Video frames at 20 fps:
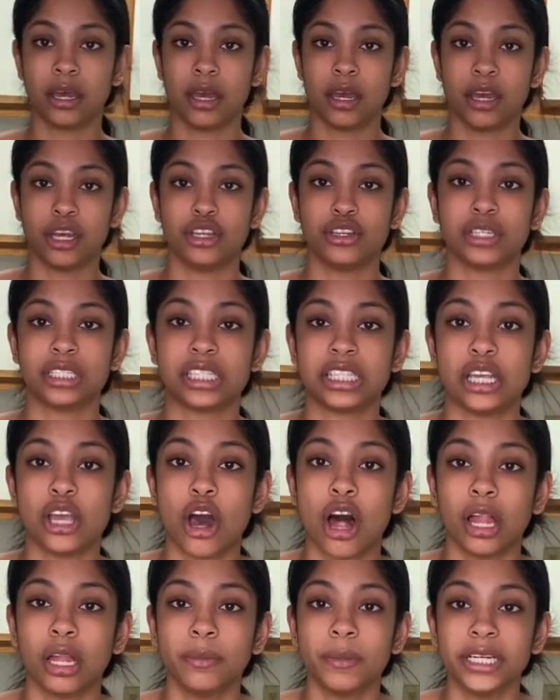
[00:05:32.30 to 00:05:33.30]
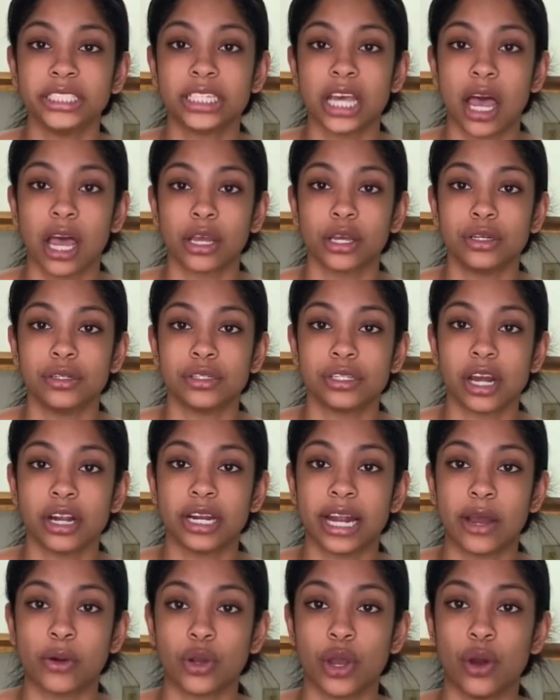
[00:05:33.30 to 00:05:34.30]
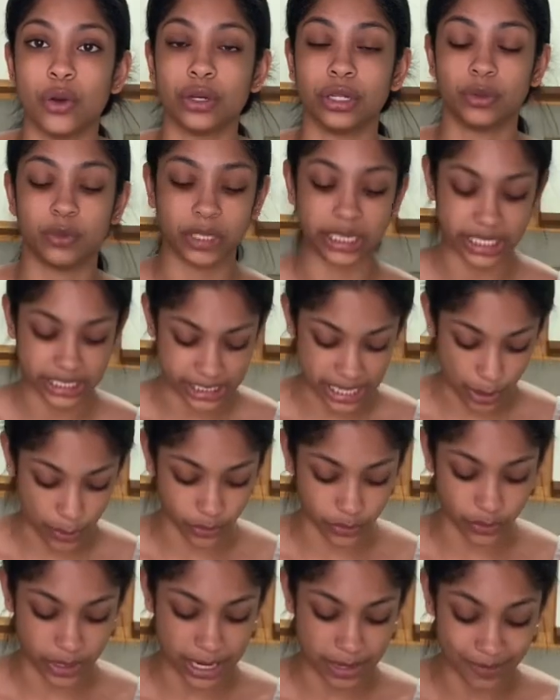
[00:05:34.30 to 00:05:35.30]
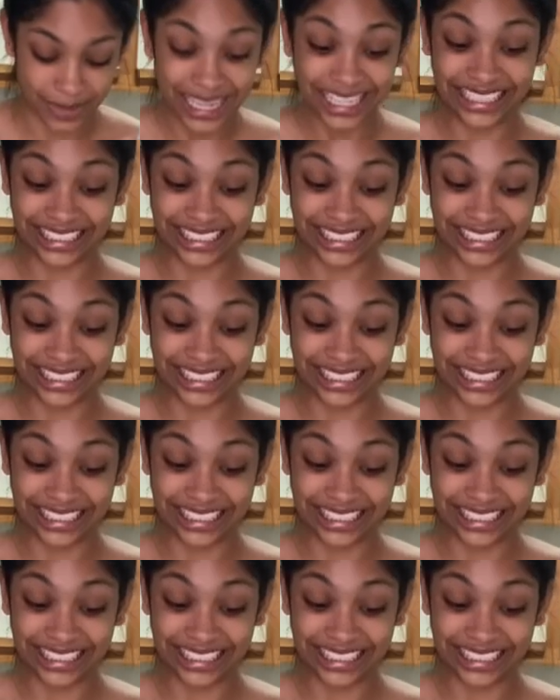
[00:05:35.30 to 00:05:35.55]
you can see all of my tacos are now coated with the sour cream.